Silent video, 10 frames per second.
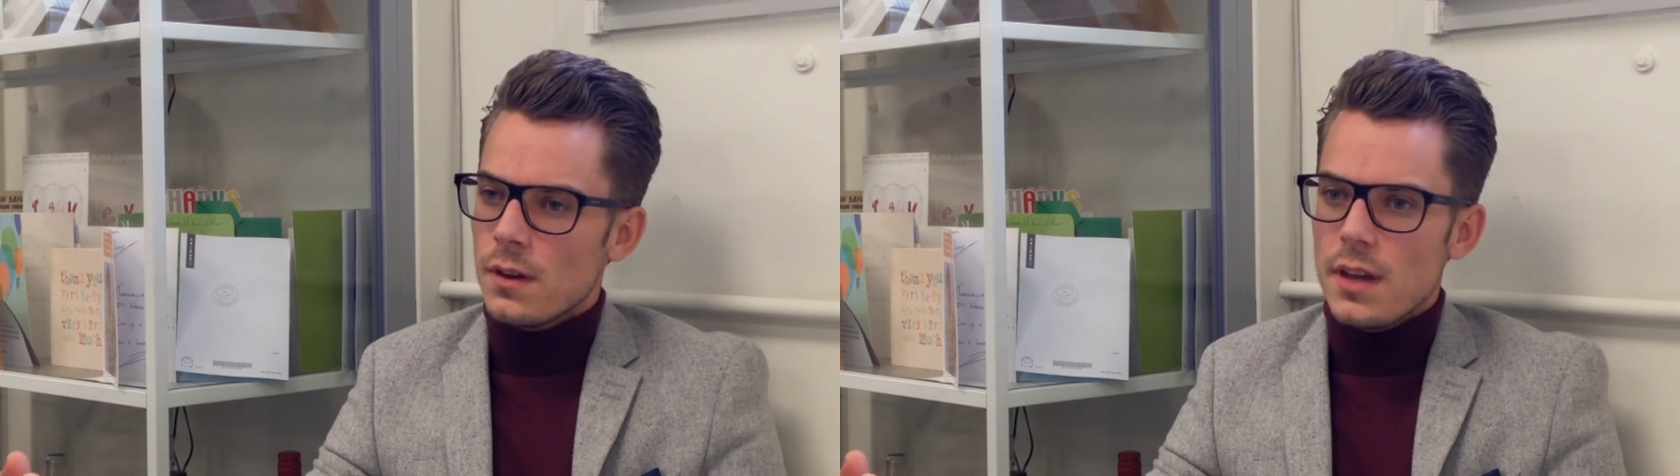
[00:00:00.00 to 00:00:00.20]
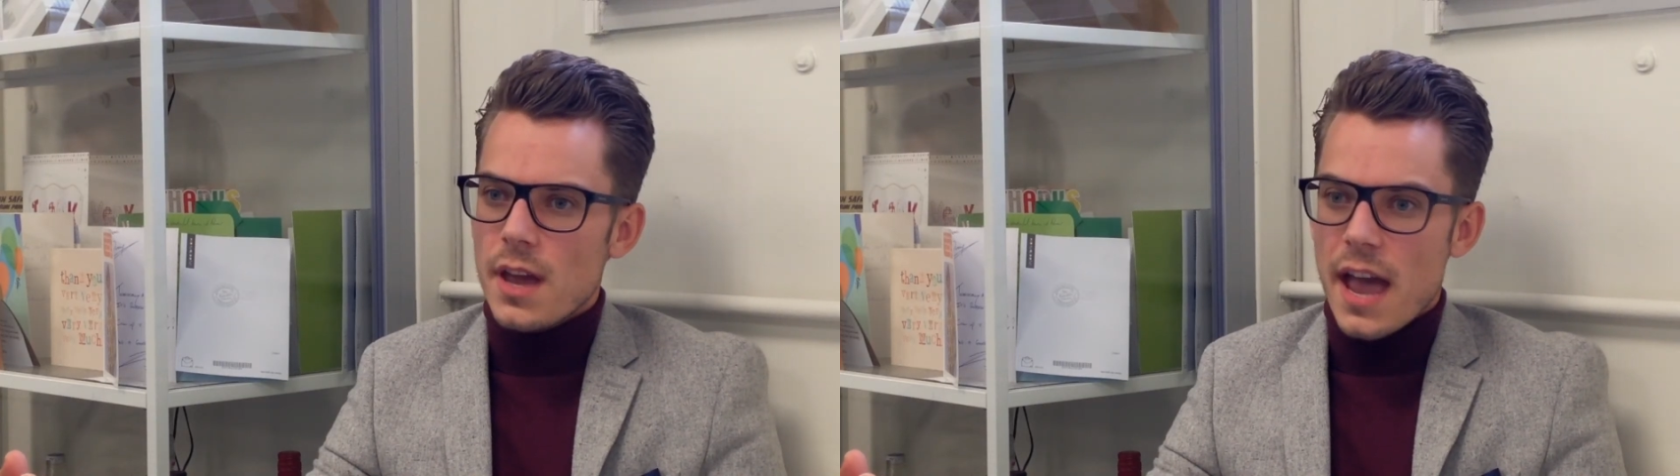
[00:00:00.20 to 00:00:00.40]

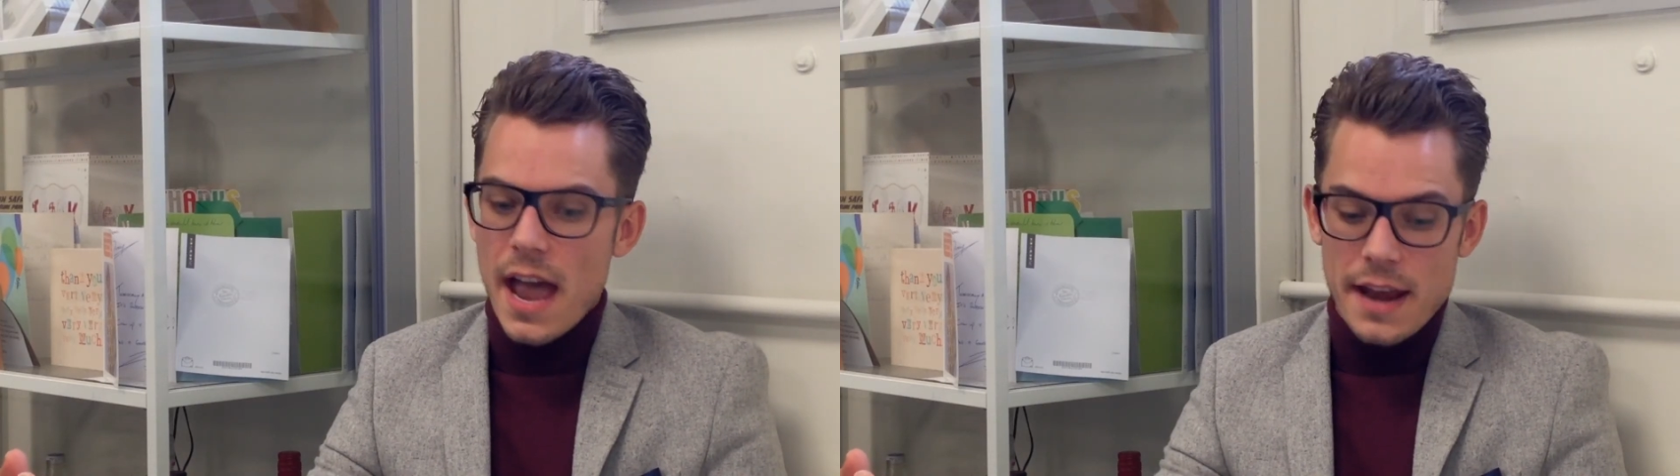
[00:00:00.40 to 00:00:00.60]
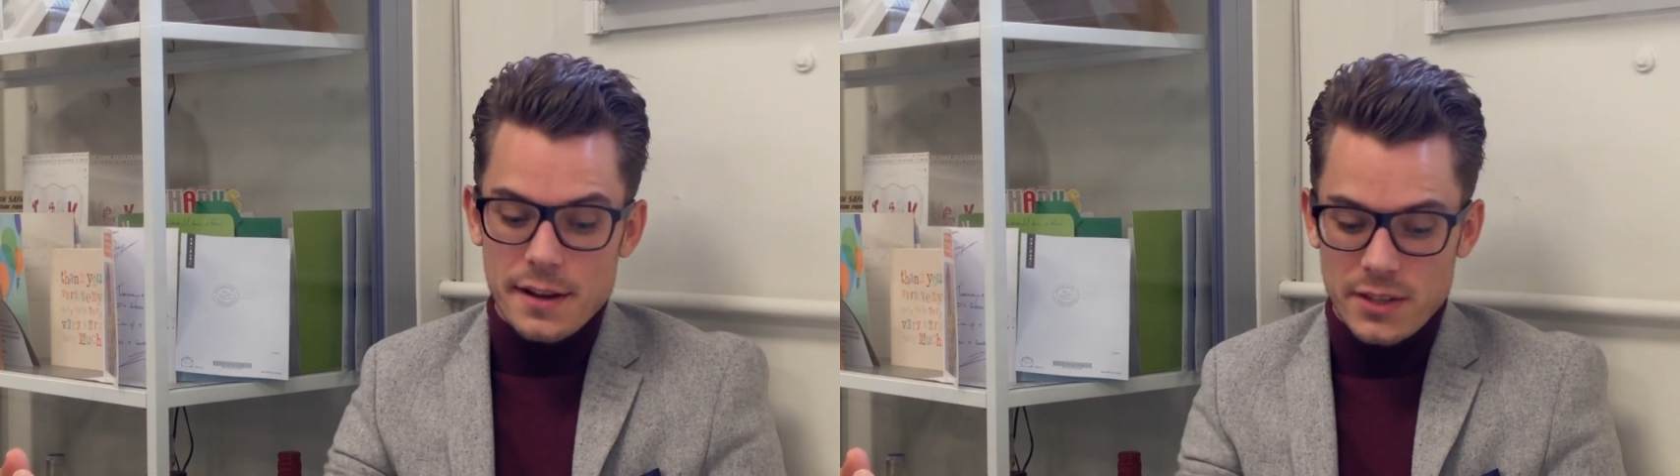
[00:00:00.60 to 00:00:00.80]
Yeah,
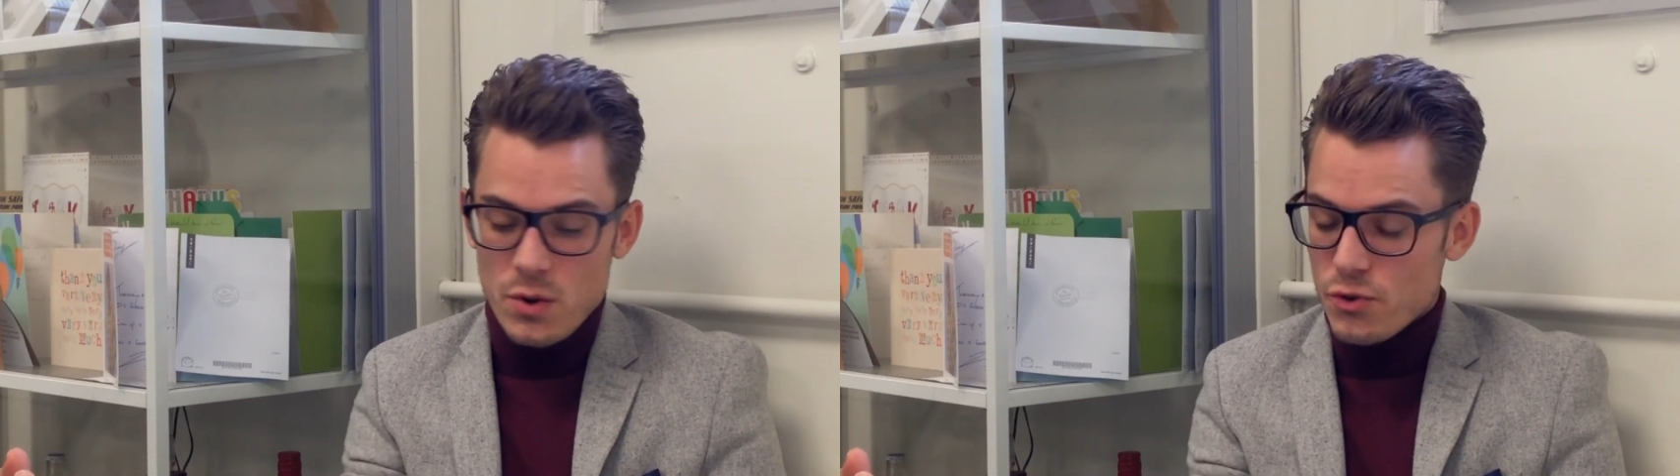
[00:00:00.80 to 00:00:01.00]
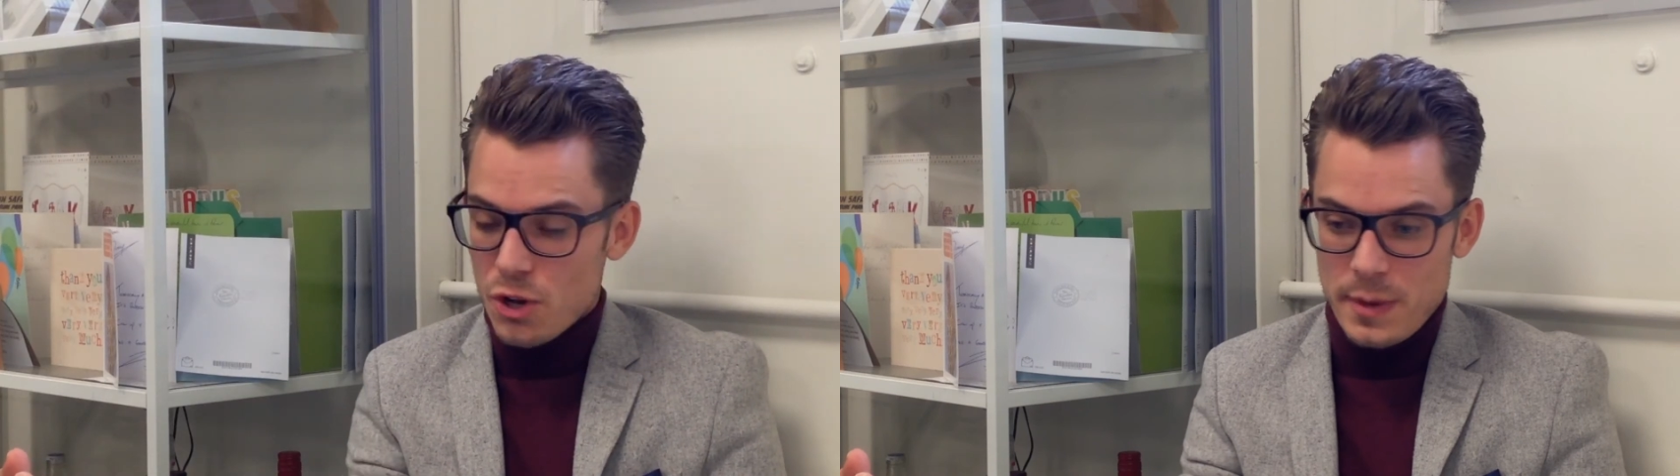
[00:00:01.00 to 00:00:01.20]
and it still
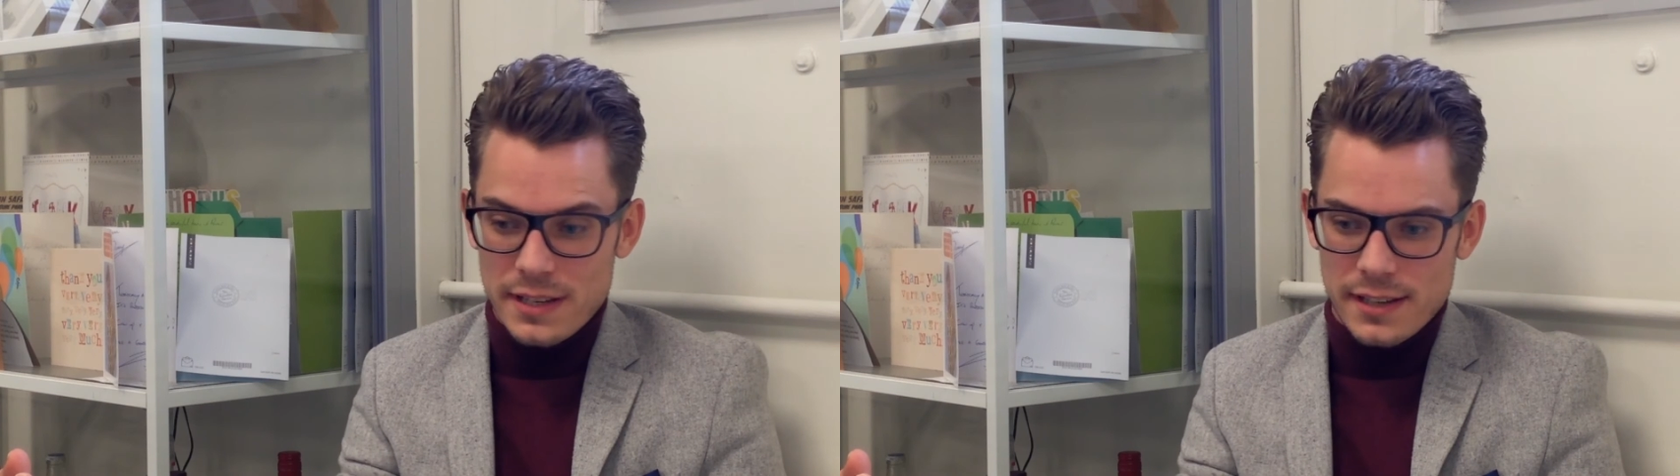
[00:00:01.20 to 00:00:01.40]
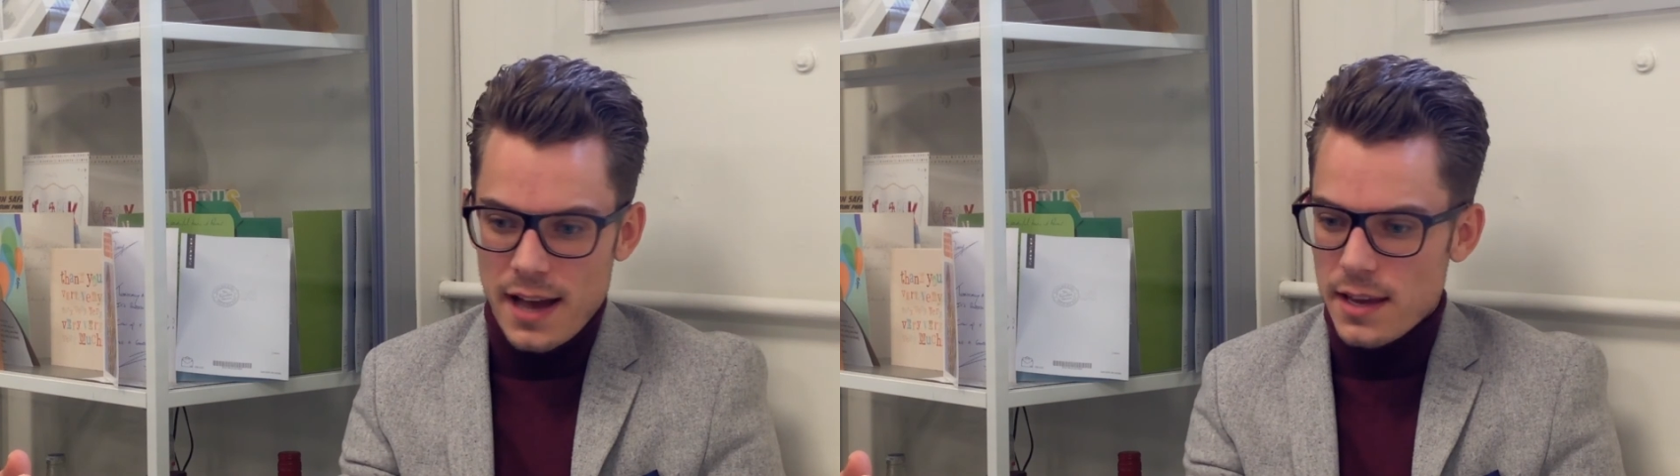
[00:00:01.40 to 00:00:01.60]
drives me
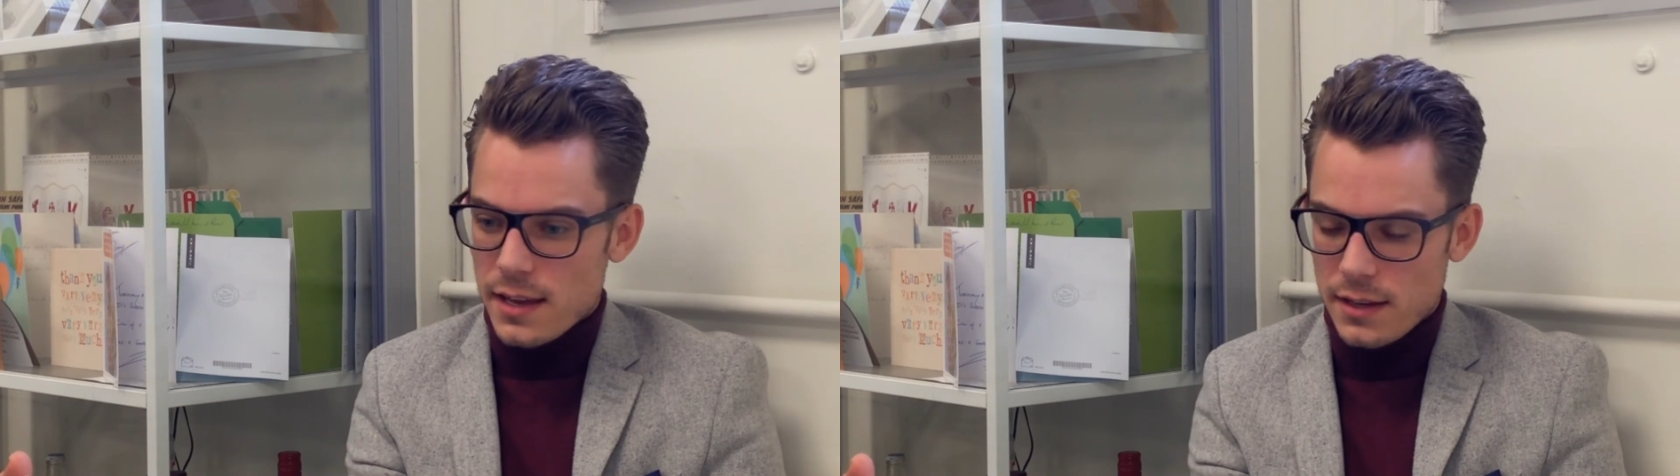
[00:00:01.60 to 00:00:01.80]
today.